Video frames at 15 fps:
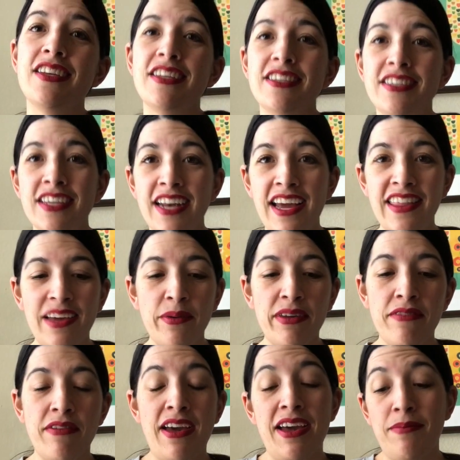So now that
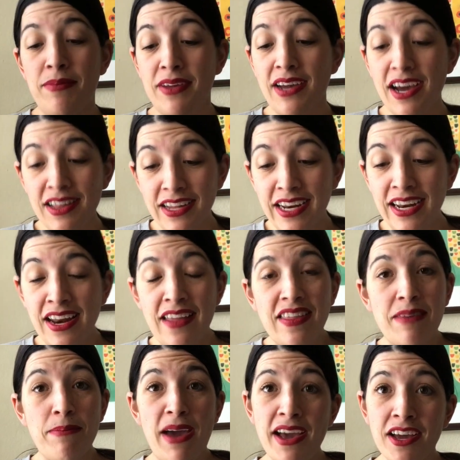we've coloured in
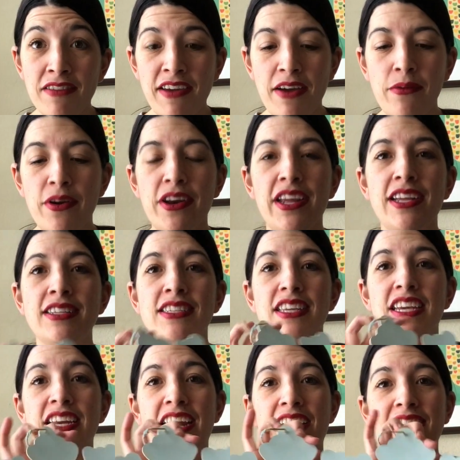the back of our
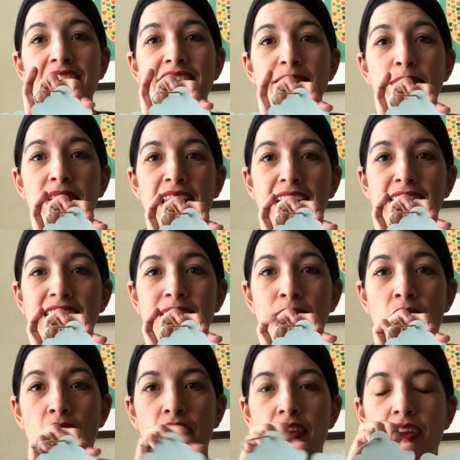wordings, you now need to place
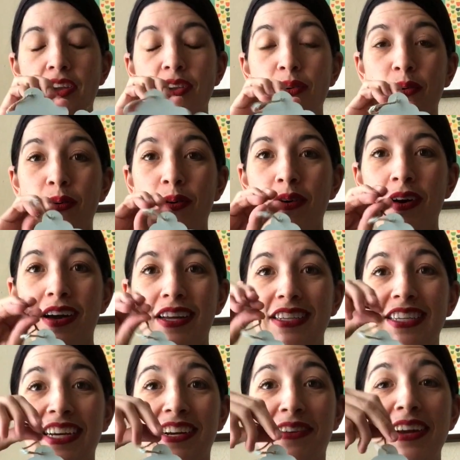them on your wall
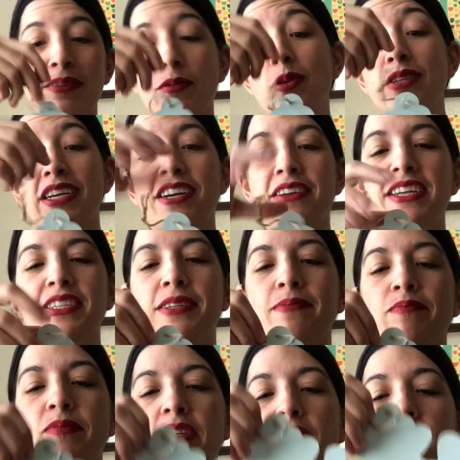
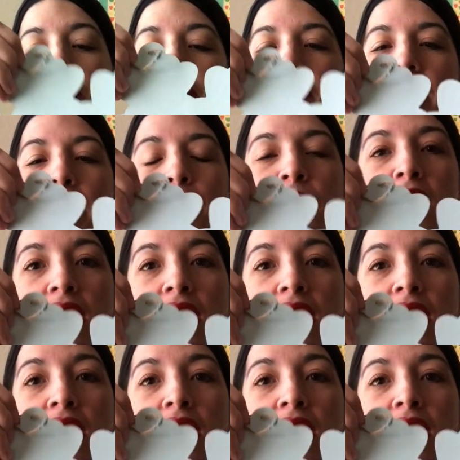decoration, your snowflake.